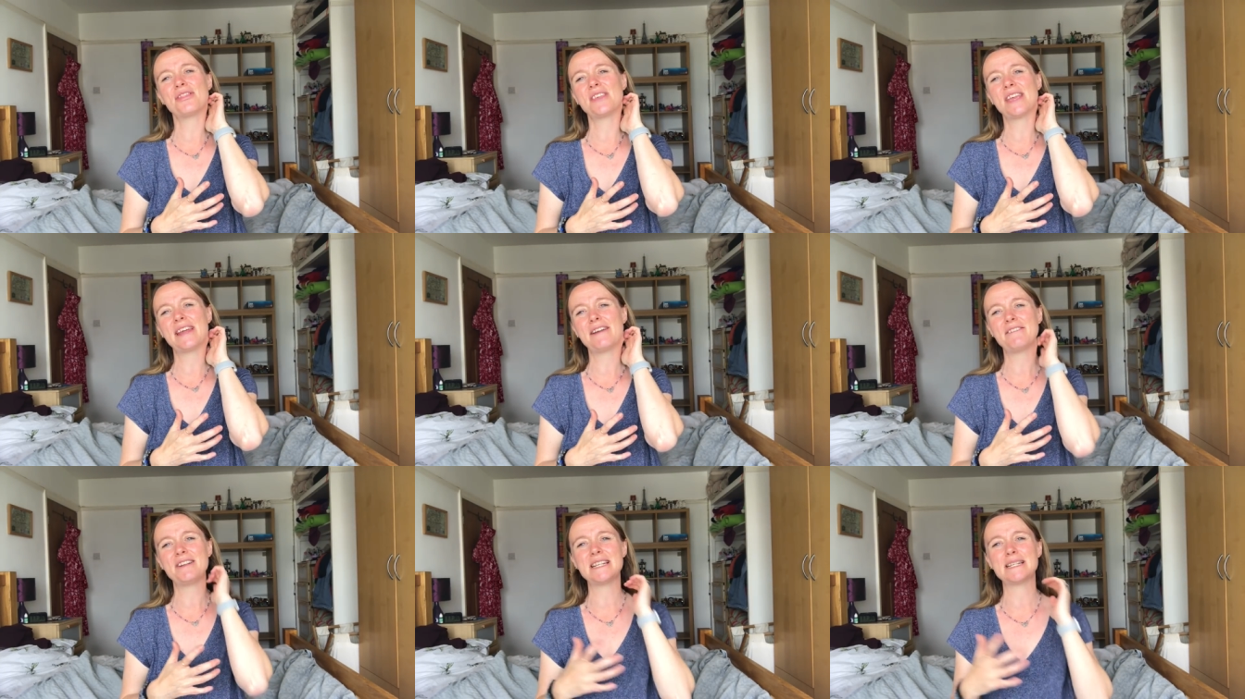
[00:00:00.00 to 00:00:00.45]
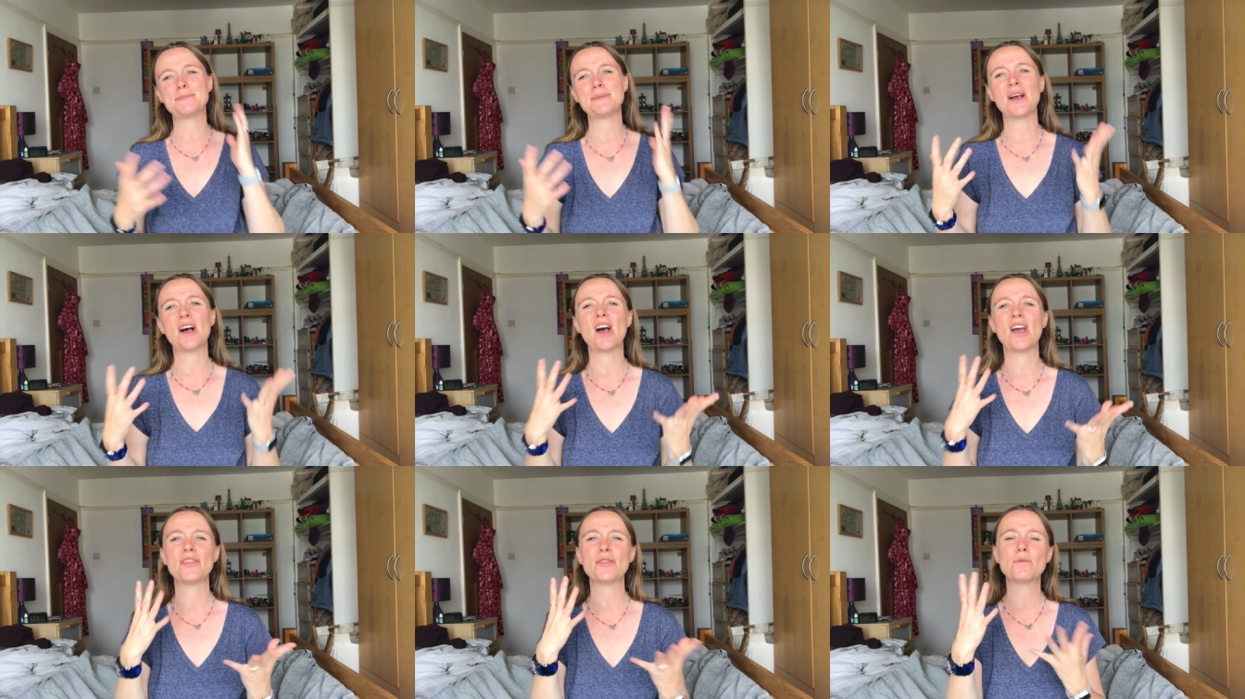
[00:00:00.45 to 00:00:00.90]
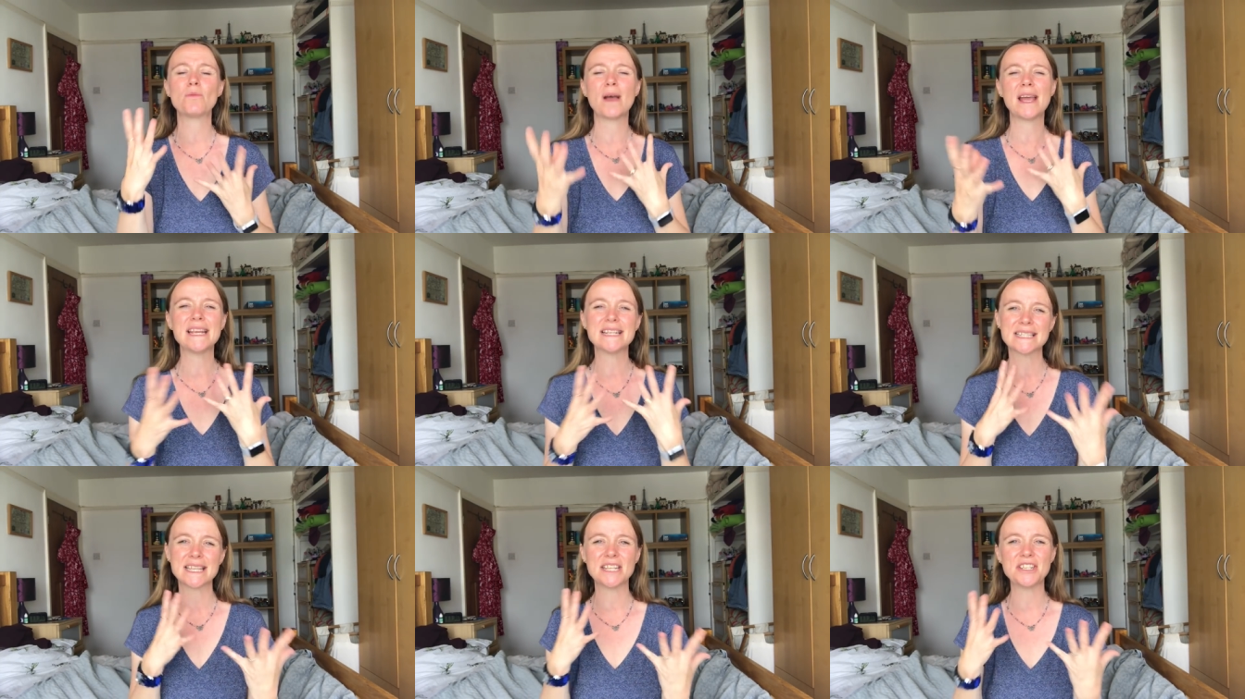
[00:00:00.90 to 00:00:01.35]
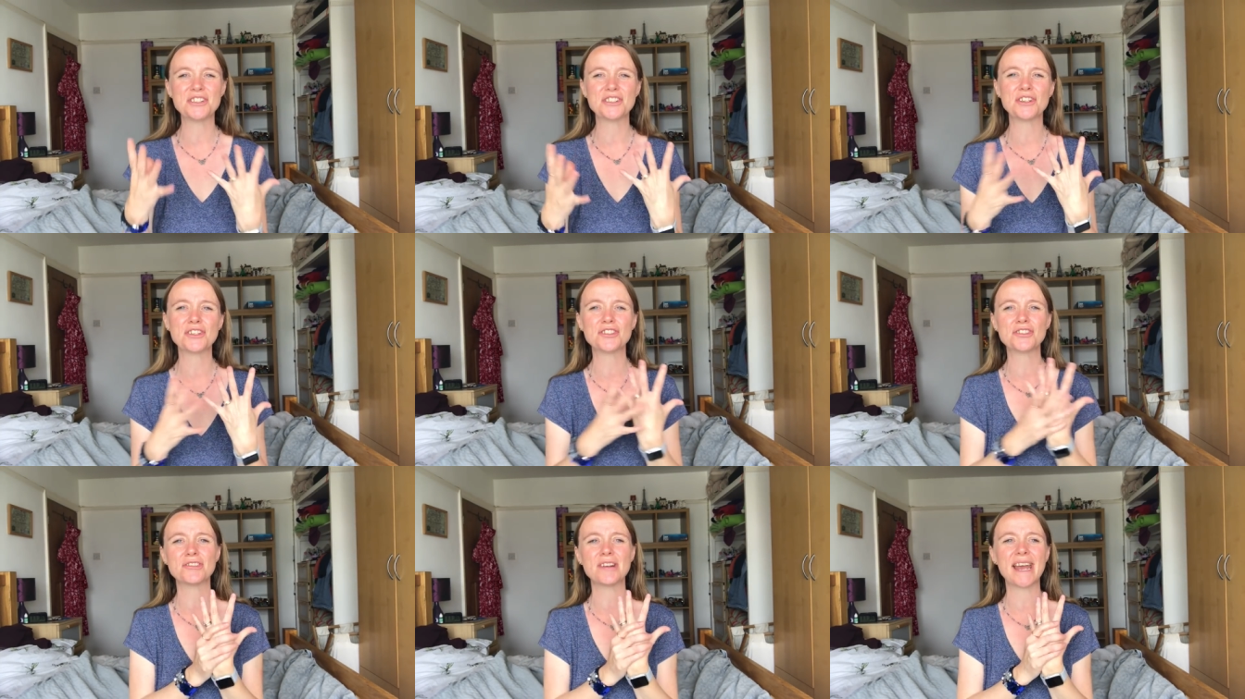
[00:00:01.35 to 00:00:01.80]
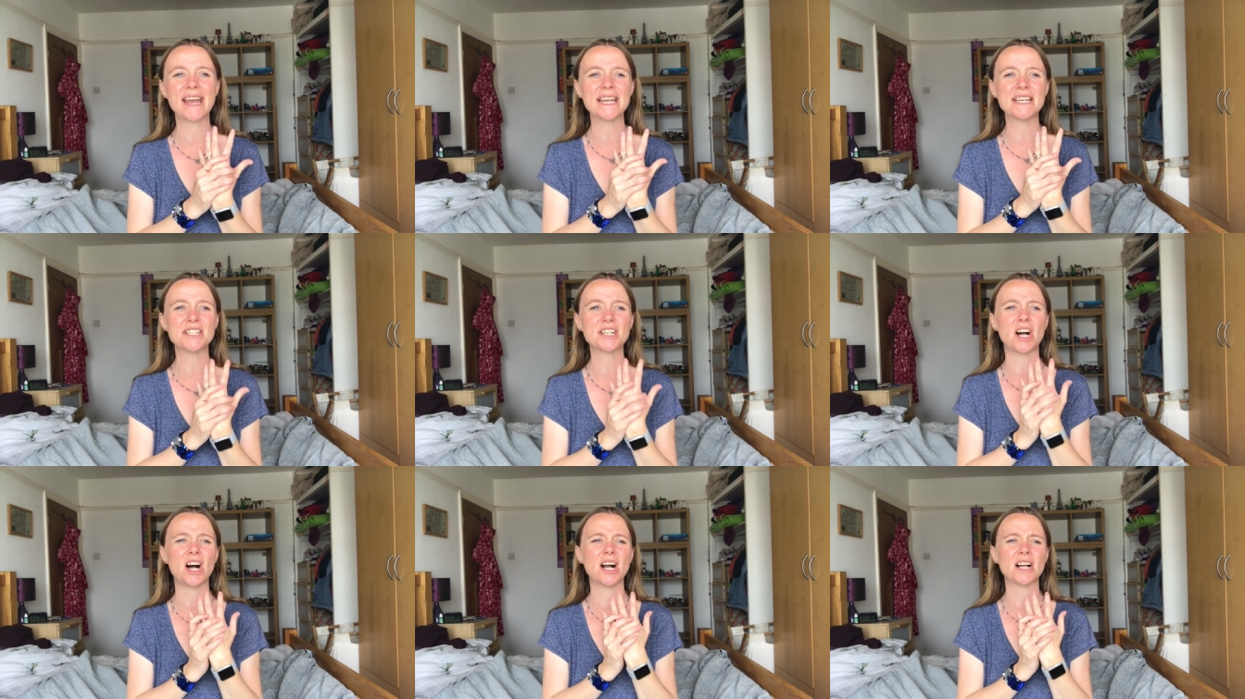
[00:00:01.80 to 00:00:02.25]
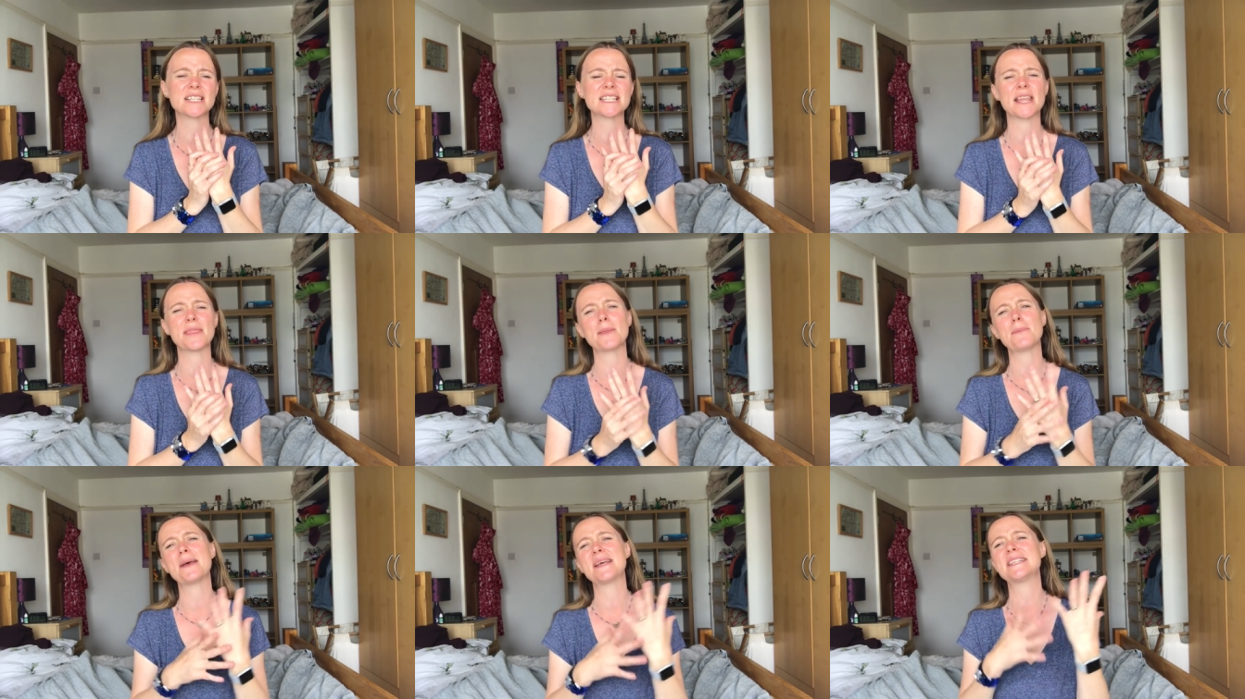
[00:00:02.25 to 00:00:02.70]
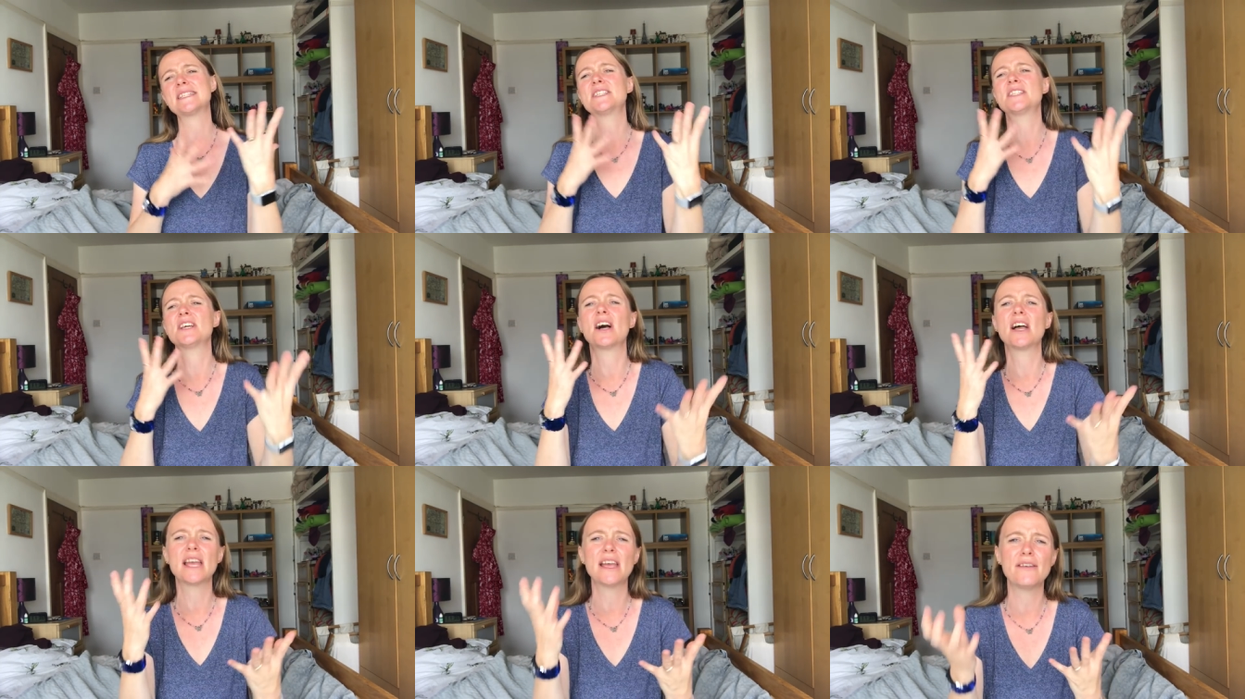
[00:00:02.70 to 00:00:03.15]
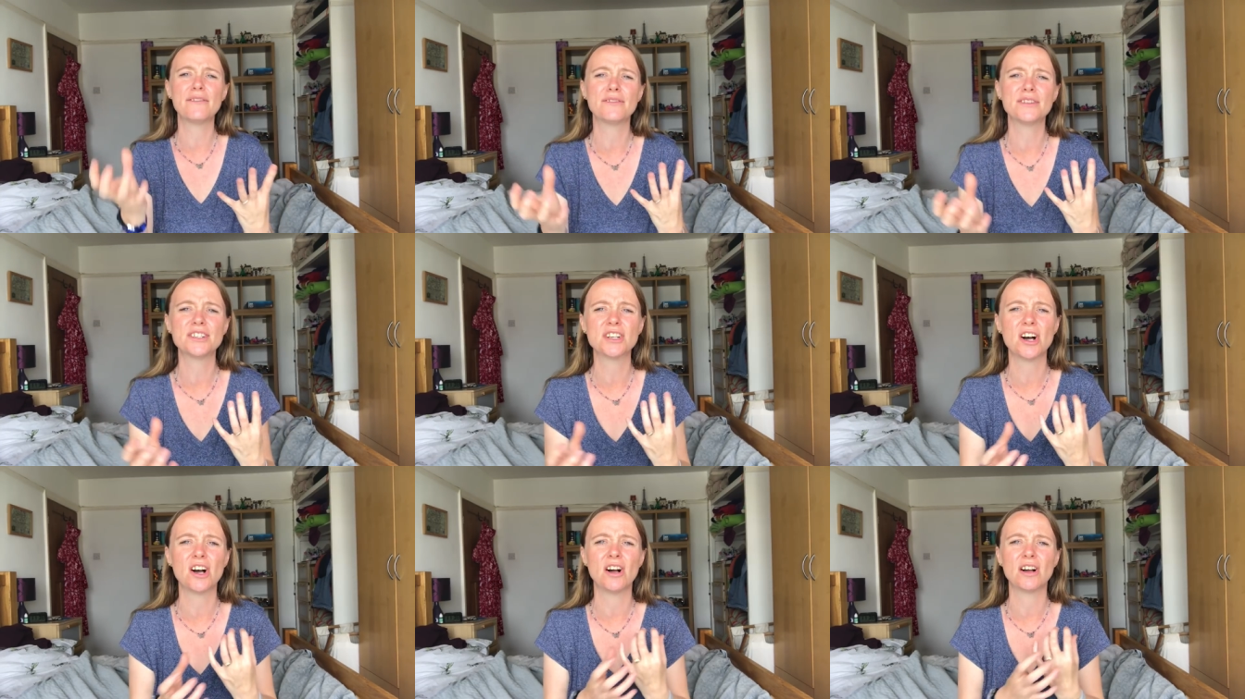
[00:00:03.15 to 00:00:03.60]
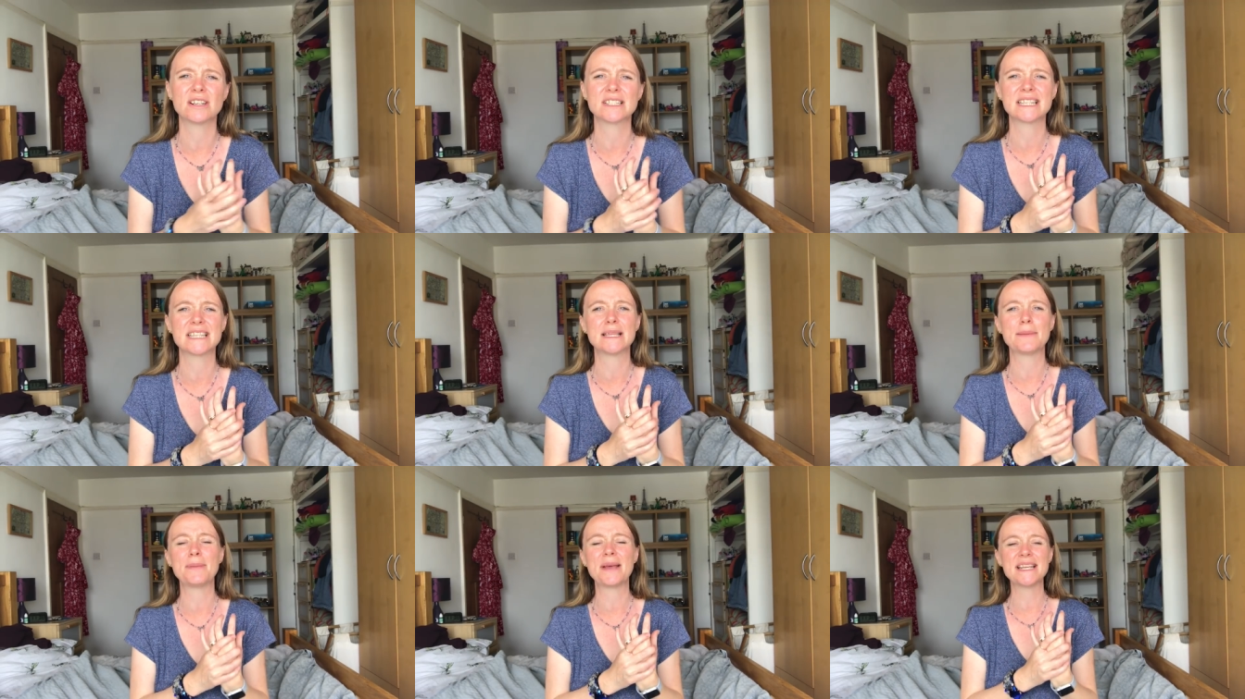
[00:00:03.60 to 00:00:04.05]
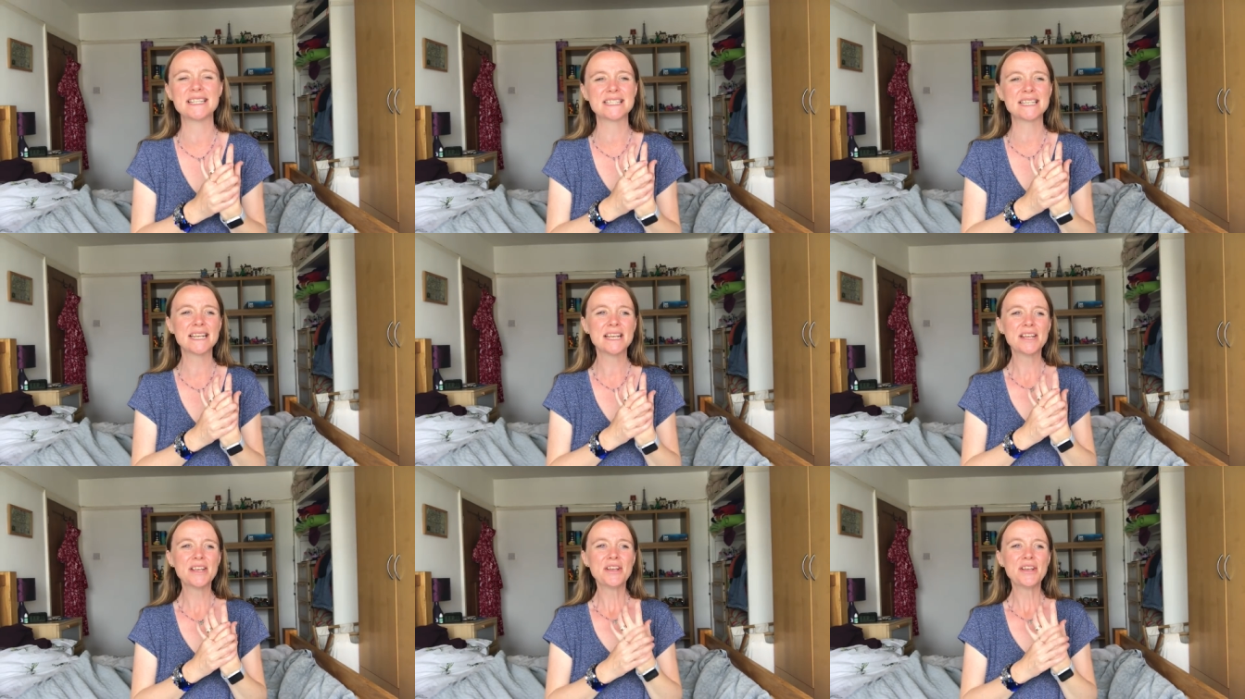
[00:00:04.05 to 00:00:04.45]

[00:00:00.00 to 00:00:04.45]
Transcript: theories behind the ways that you should train dogs and the best diet for dogs and the best,